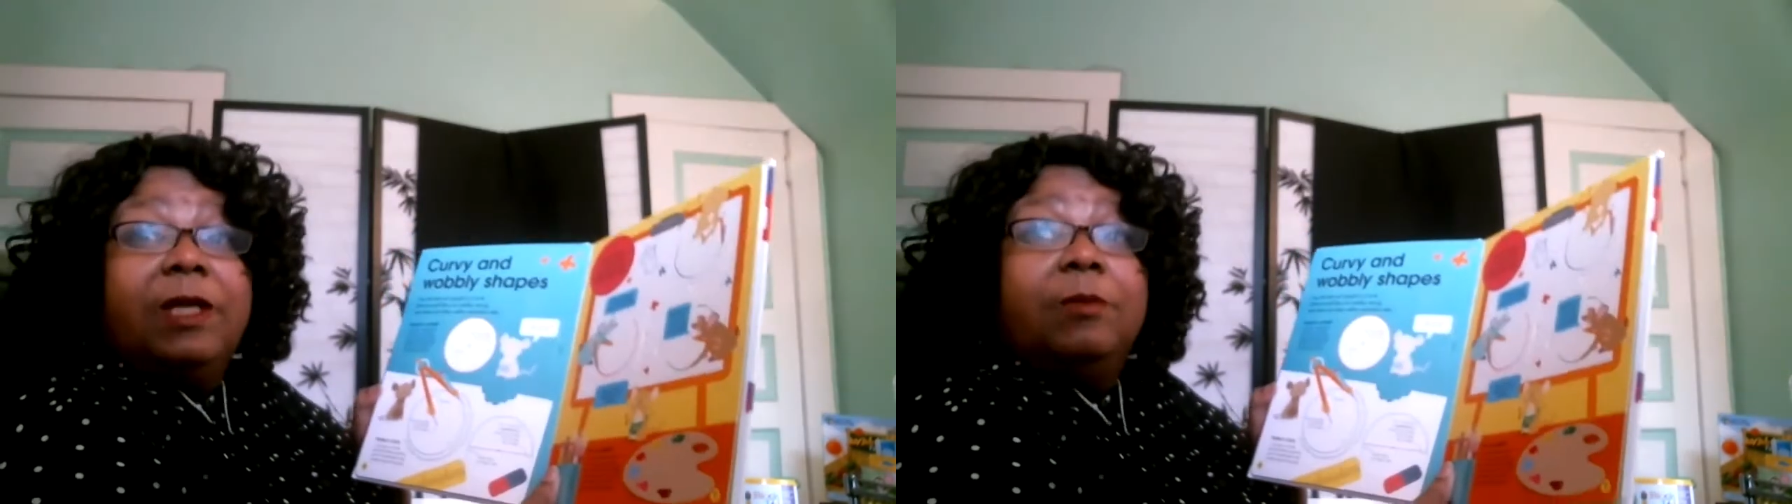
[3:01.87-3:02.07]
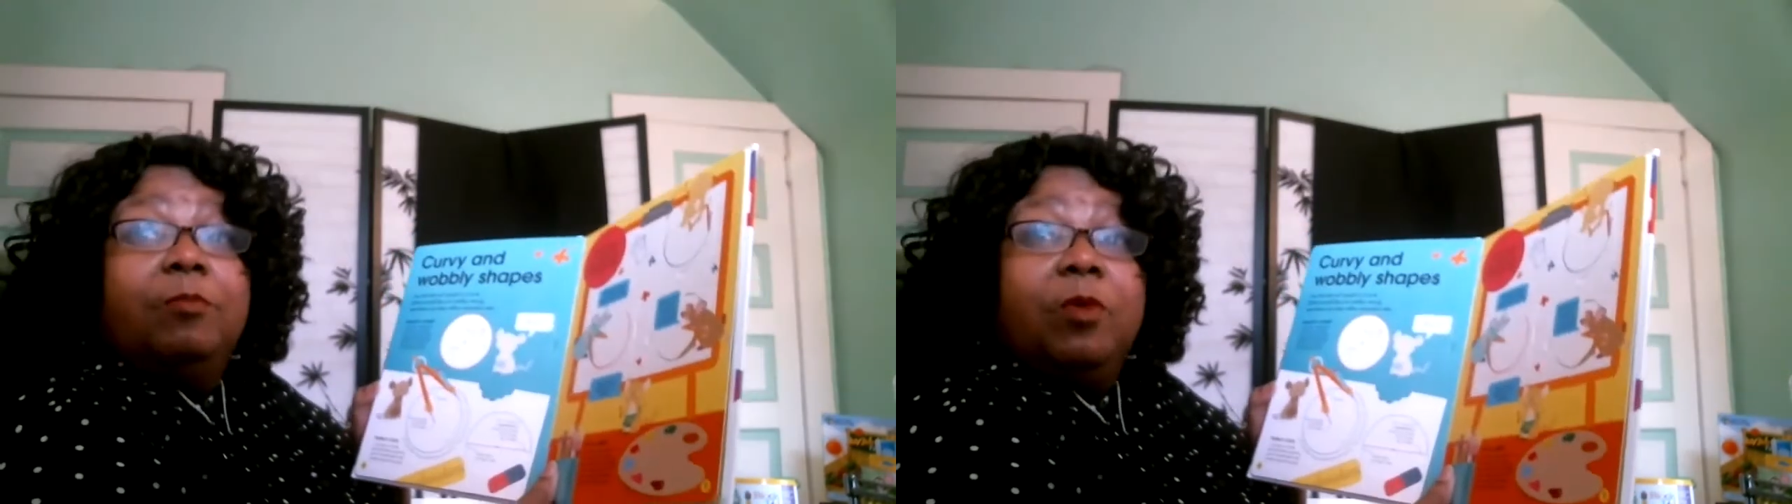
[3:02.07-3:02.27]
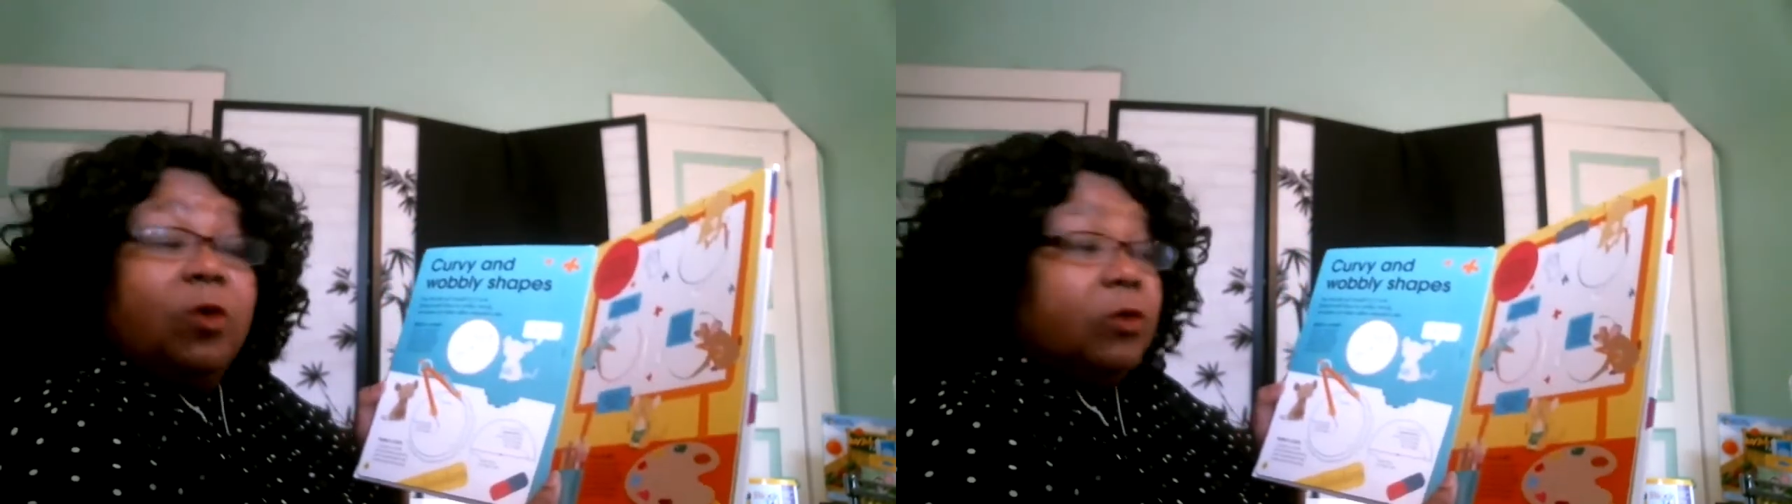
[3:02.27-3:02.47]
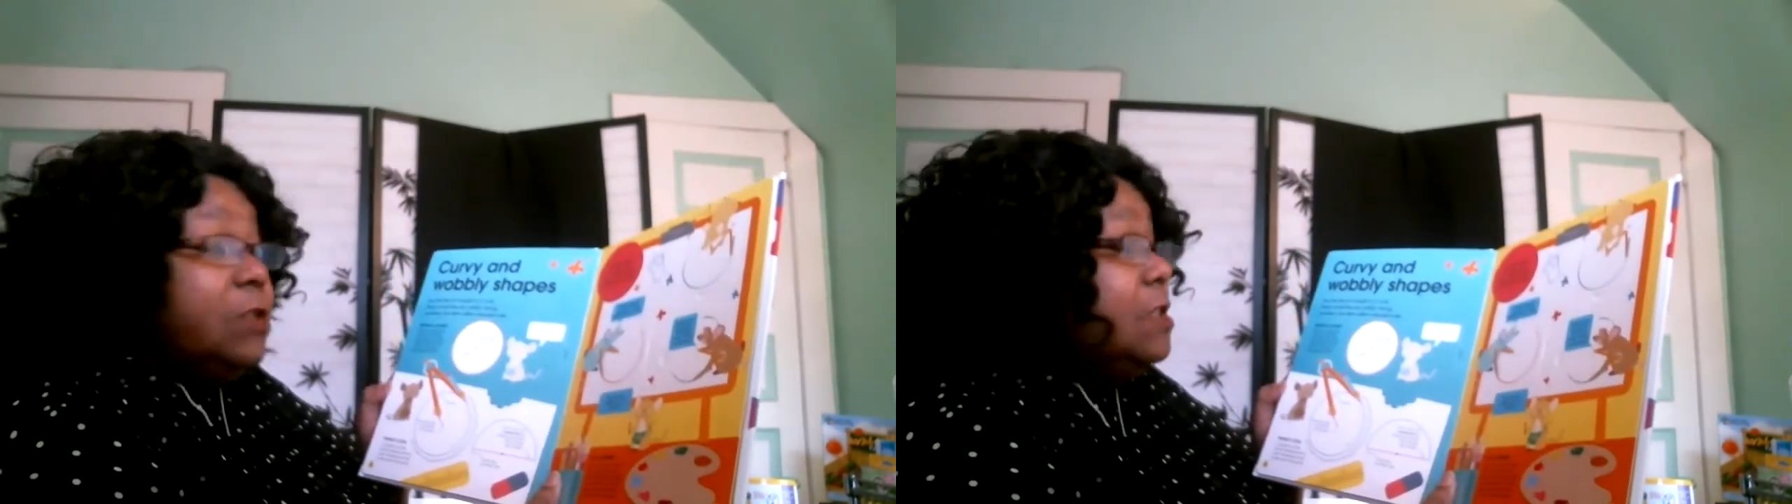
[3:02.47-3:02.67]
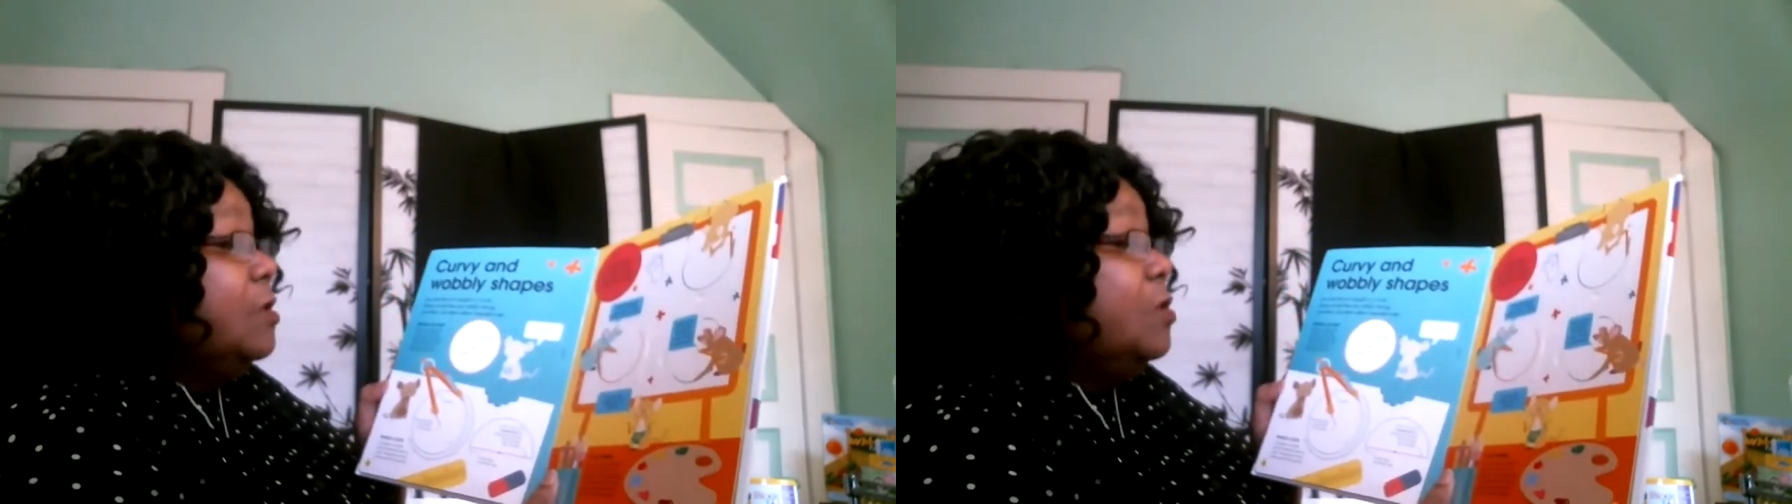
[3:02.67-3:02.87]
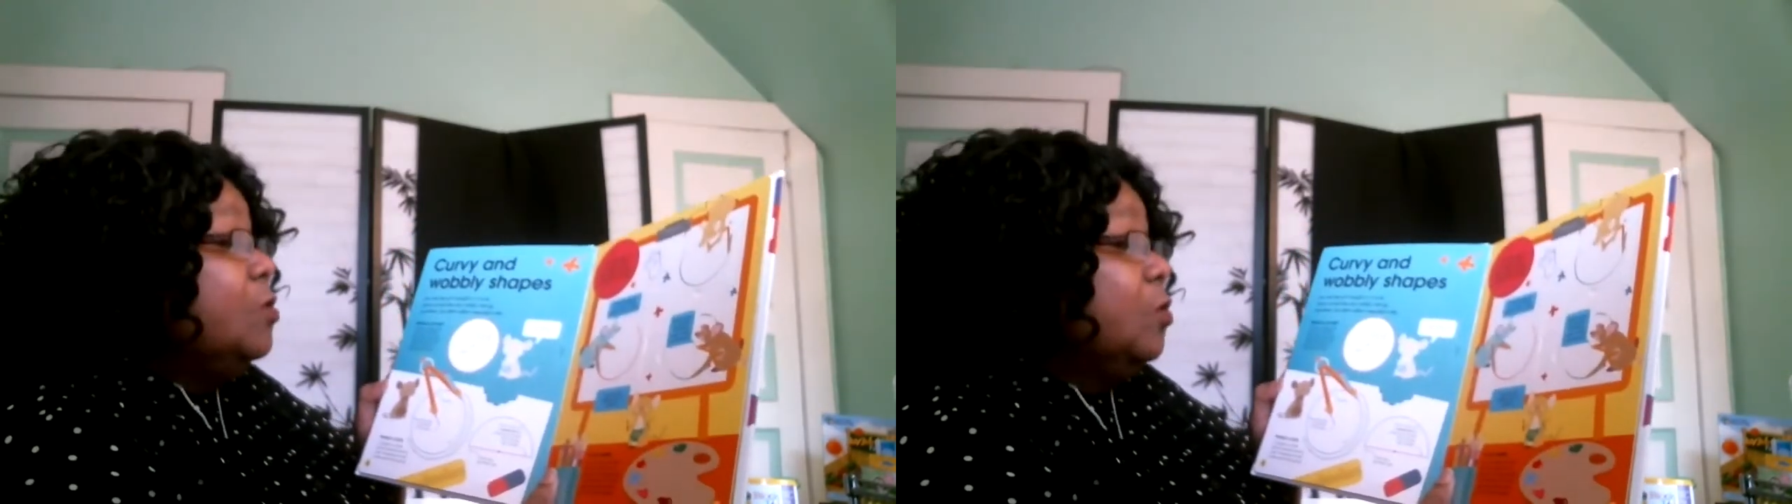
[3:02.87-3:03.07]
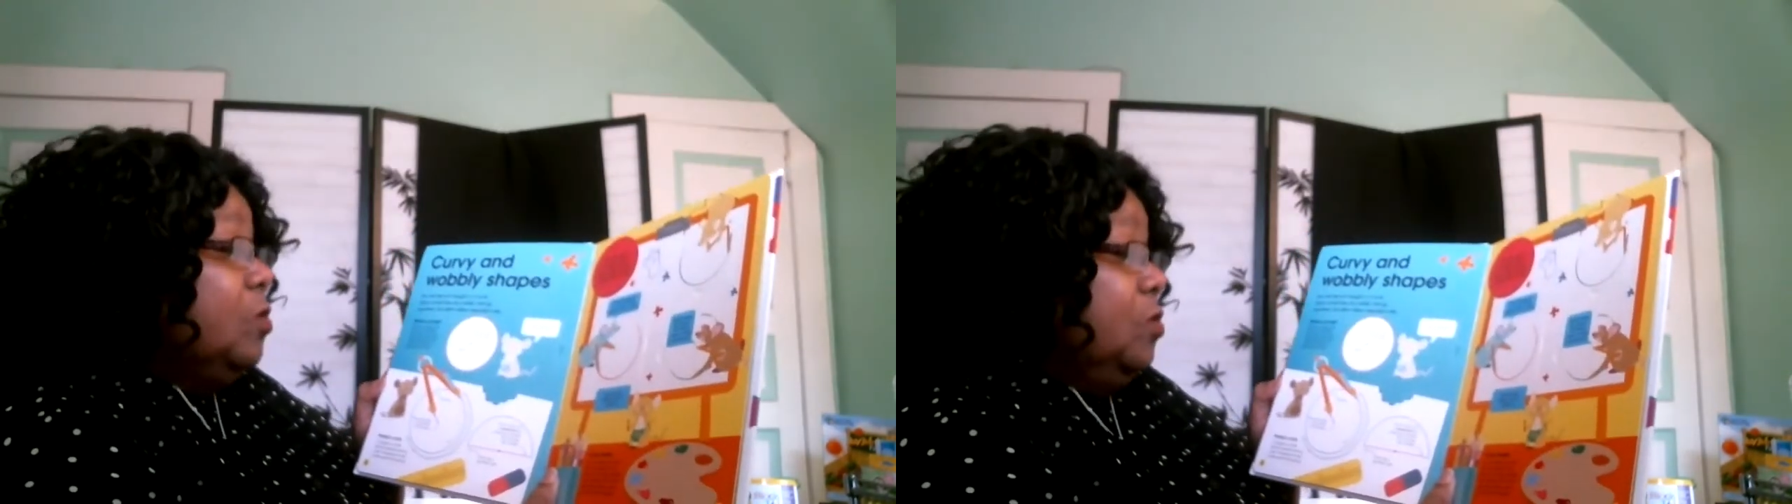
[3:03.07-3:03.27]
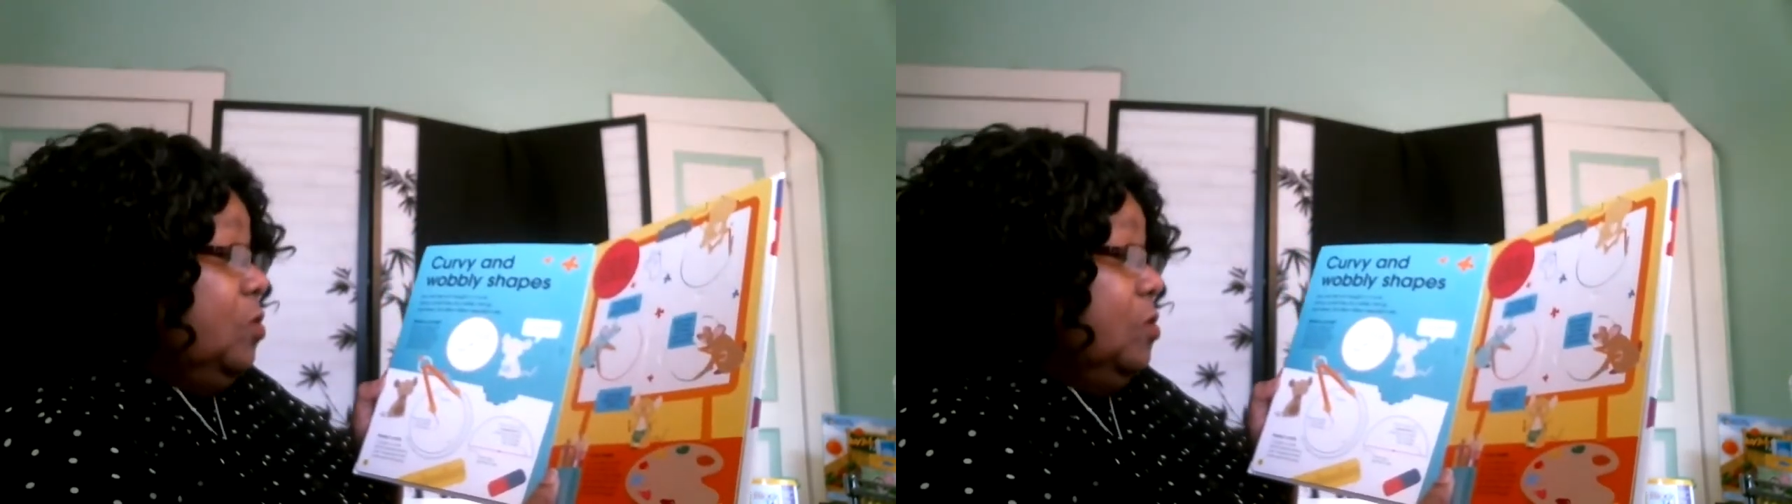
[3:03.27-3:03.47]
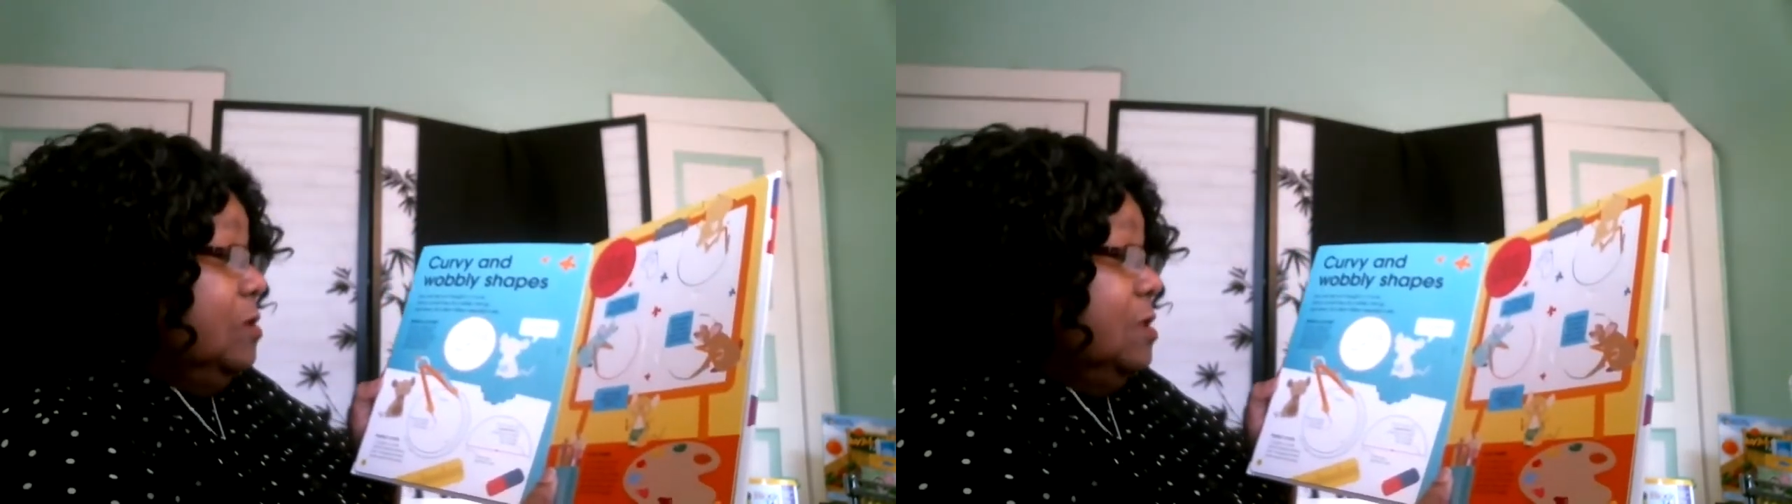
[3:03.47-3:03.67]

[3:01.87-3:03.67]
important rules.